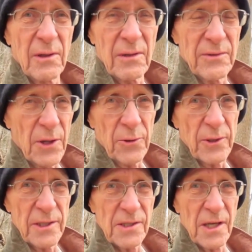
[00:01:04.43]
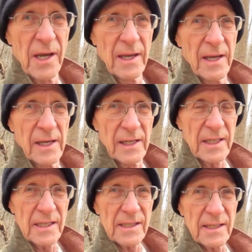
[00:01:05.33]
notice
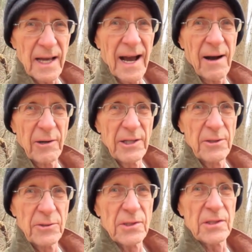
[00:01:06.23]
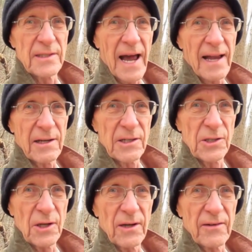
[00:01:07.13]
is how he uses
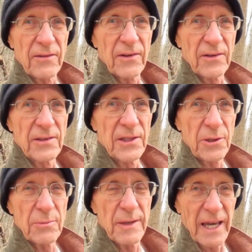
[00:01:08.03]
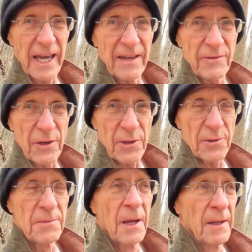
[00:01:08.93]
knowledge of deer behavior
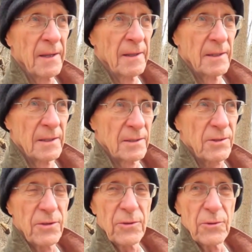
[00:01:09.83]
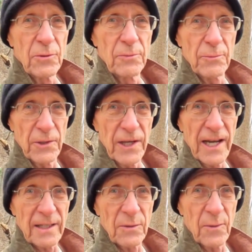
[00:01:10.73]
to
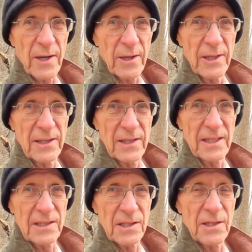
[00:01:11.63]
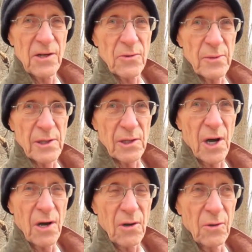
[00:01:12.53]
predict where he thinks the deer will
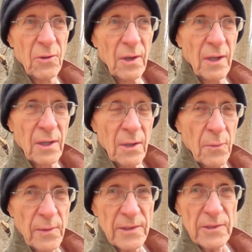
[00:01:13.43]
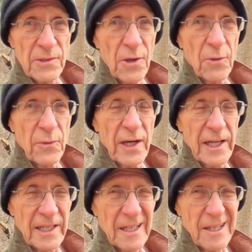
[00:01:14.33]
go when there's no
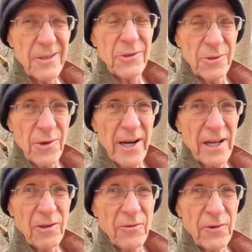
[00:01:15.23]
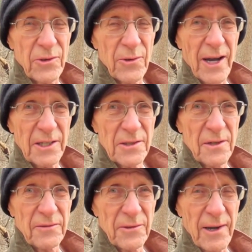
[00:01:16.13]
really clear trail for direction
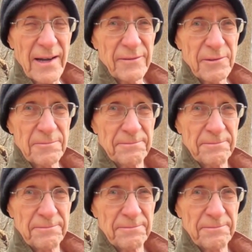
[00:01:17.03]
of travel.